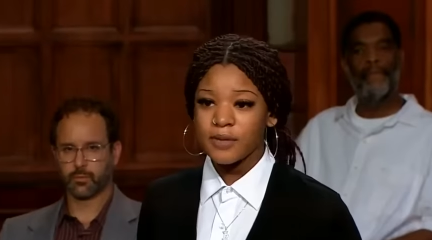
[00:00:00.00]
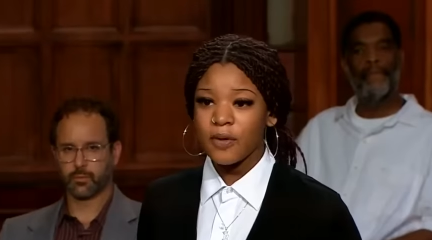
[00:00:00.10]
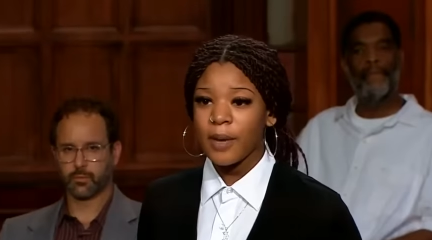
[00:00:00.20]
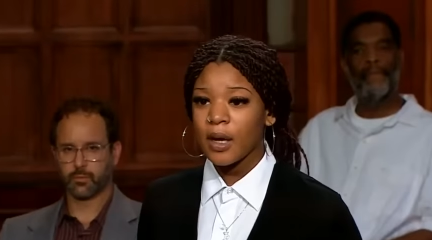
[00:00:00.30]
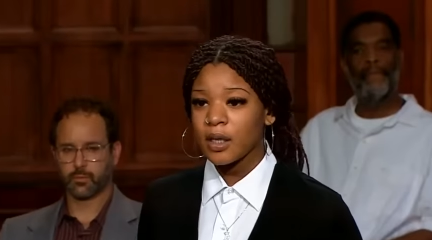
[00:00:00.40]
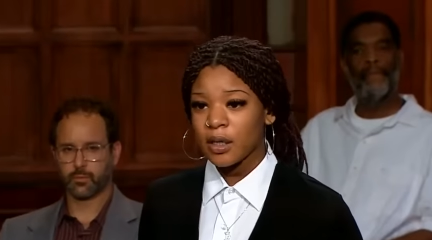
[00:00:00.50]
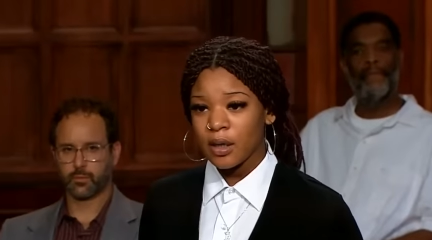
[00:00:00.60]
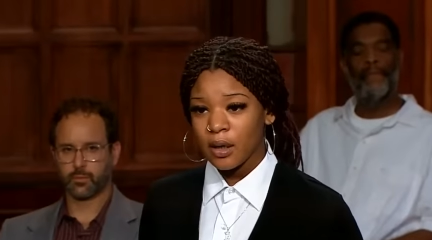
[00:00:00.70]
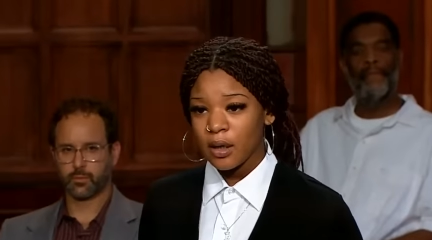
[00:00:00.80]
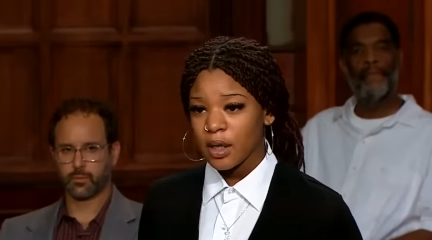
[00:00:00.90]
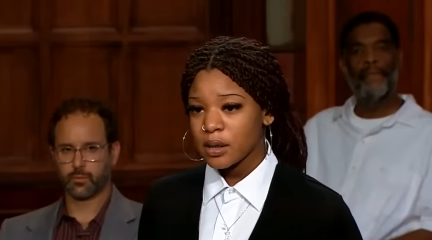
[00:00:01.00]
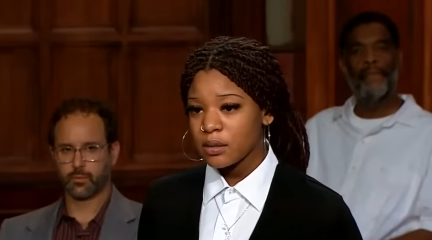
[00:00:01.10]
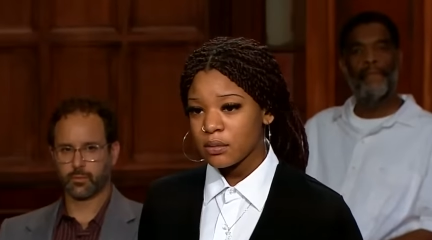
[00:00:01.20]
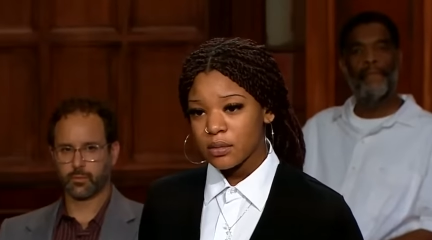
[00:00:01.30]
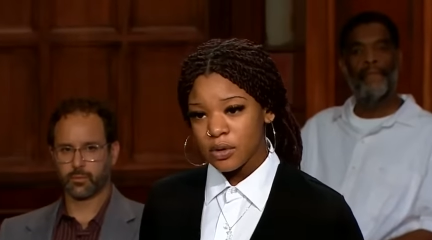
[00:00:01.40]
Speaker 1: for about a year
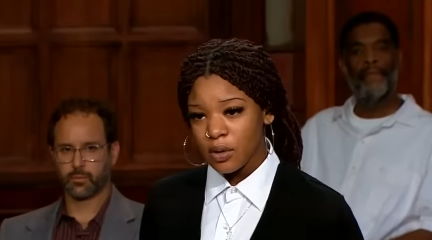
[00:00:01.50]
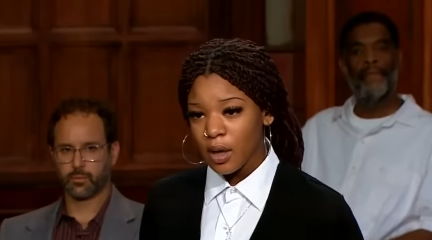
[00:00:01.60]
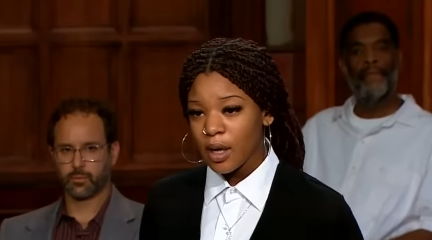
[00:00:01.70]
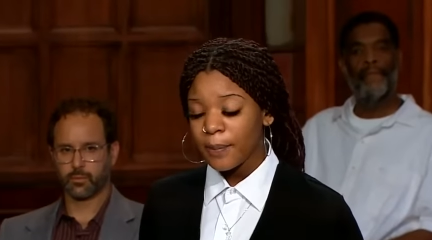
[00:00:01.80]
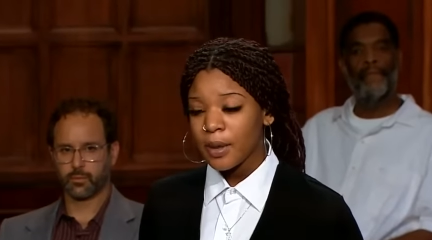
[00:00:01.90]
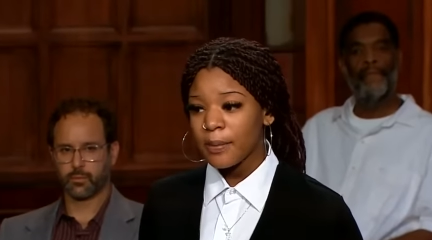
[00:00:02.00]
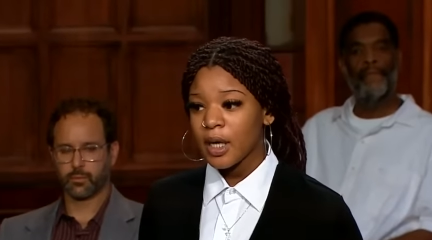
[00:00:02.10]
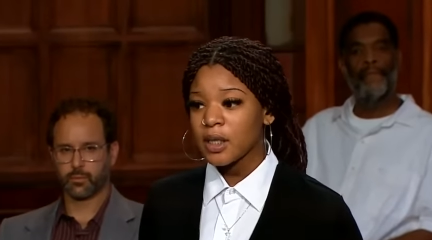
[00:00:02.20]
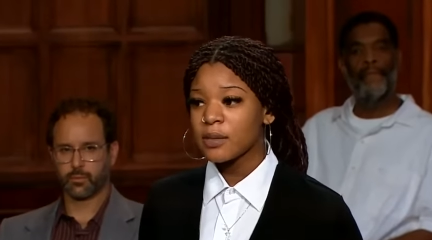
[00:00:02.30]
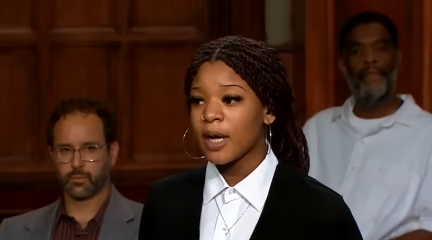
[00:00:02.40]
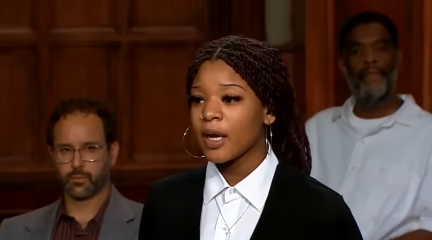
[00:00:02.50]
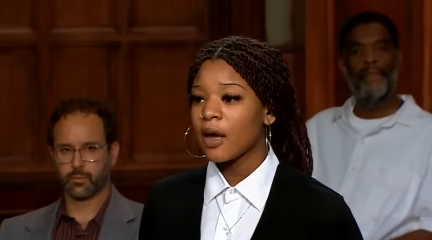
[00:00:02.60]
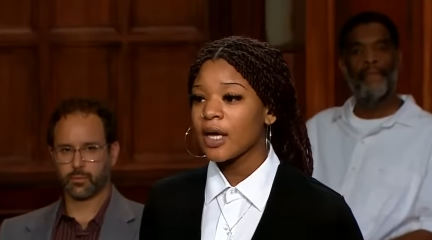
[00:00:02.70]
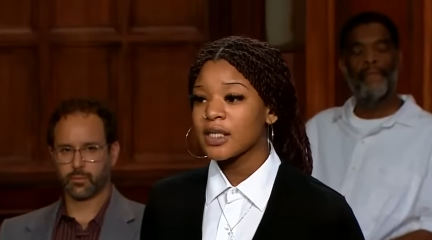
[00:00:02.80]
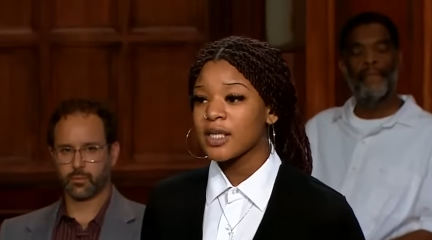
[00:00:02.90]
and, you know, a couple of months. My dog has